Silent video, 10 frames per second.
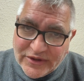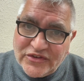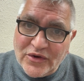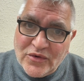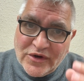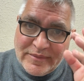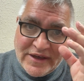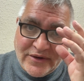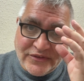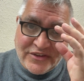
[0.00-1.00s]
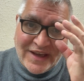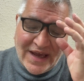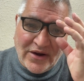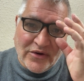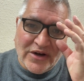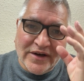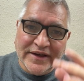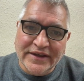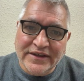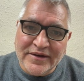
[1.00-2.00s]
all about how
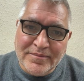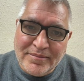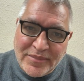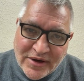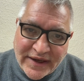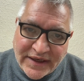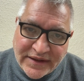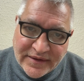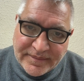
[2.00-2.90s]
I combine